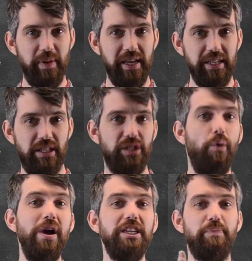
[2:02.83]
be
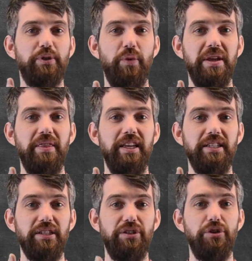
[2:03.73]
squished between
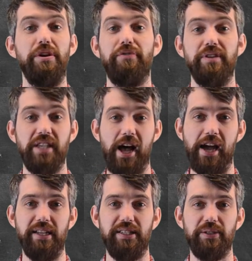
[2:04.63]
these two different
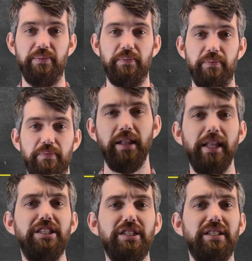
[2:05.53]
sides.
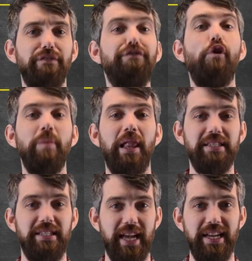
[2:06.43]
Let's
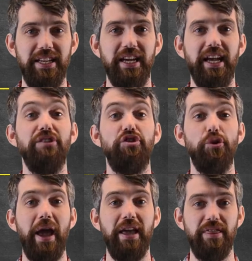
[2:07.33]
formalize this idea
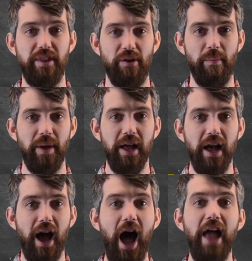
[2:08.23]
into a theorem.
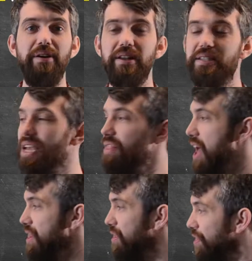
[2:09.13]
I'm going to say
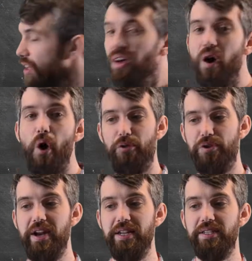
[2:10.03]
that the
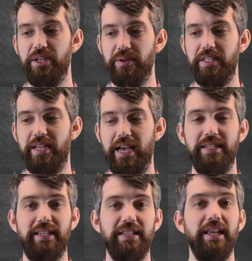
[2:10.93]
alternating series
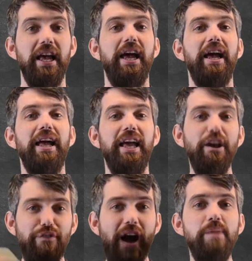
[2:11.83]
test says,
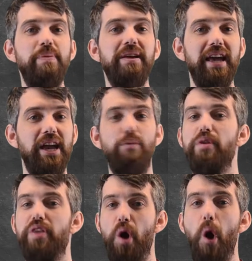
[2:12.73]
if I begin
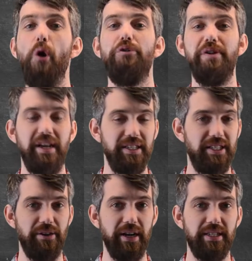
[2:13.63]
with an alternating
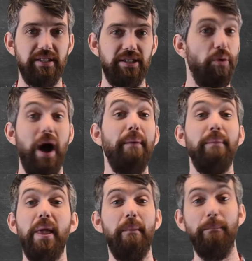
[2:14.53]
series, so a
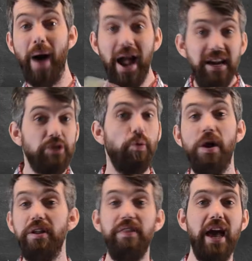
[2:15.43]

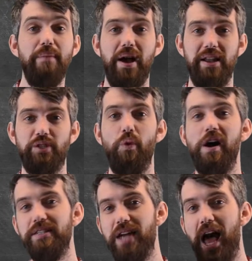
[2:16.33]
-1 to the n minus
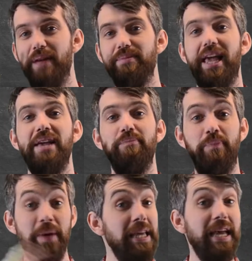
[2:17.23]
1 times a
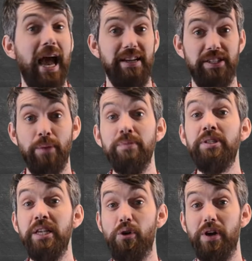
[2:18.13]
bn, some
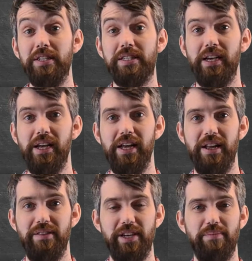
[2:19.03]
sequence
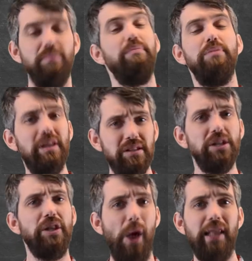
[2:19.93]
that looks a
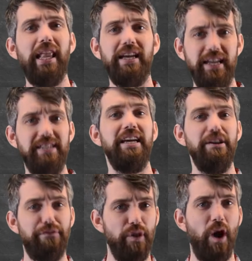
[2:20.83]
lot like it did
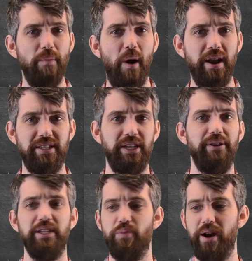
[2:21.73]
for the harmonic
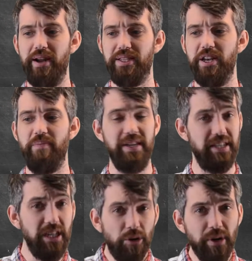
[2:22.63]
series, where it's going to be
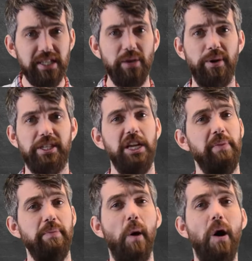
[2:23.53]
decreasing, where it's going
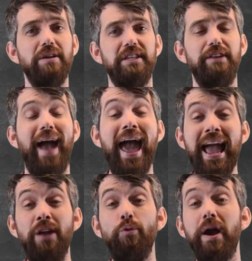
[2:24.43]
to be positive,
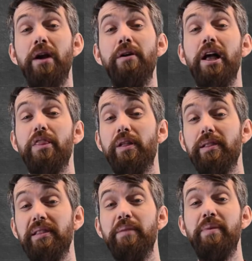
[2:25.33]
and where the
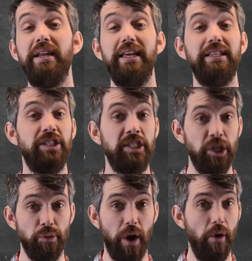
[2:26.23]
limit is
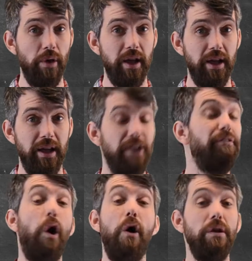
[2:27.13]
0. If
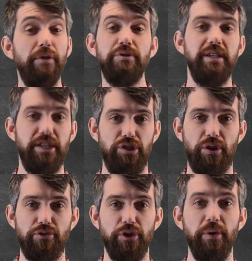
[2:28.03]
all of those conditions
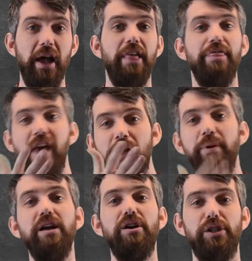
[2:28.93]
are true, then we
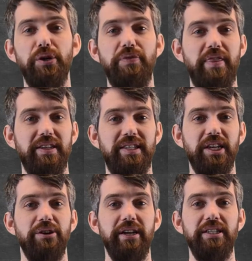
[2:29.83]
conclude that the
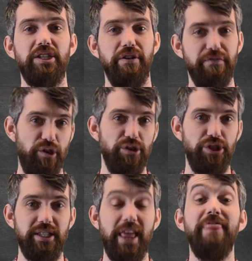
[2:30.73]
series
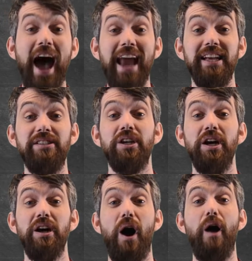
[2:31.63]
converges, and that is
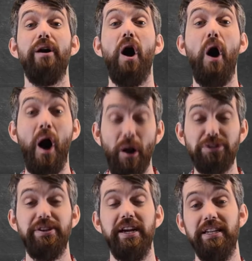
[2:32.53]
our
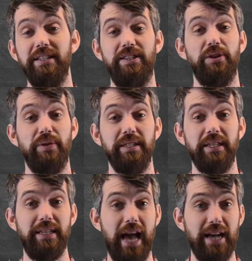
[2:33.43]
alternating series
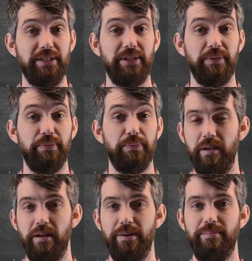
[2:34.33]
test.
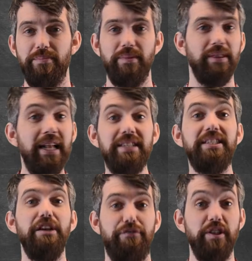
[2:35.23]
Let's
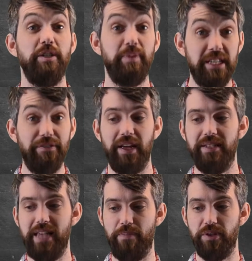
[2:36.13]
see it for the specific
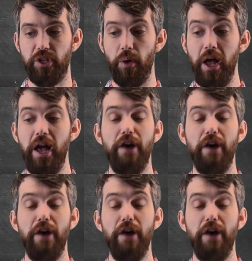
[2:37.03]
example. So